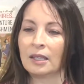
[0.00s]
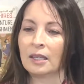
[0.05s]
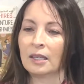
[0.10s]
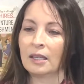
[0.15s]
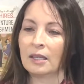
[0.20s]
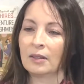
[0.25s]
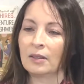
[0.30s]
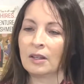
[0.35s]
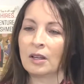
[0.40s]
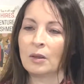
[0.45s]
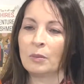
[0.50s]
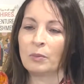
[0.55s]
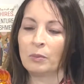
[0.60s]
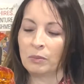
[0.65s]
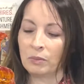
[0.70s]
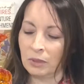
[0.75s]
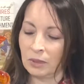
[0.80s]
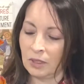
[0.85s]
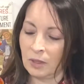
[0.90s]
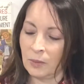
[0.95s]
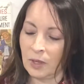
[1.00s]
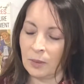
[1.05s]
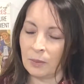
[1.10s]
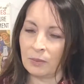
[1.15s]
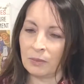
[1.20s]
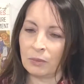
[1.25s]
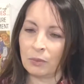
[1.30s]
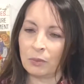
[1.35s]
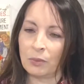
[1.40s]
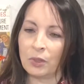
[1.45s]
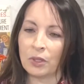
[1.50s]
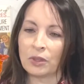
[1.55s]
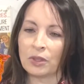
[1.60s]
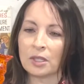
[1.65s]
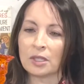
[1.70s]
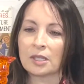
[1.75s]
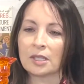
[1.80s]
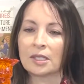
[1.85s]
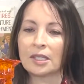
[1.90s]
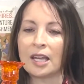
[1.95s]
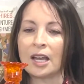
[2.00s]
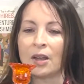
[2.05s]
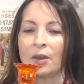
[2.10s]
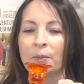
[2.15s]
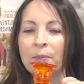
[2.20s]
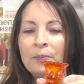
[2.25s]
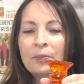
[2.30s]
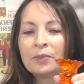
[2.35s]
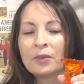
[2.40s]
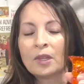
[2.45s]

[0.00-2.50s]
Let me put this down.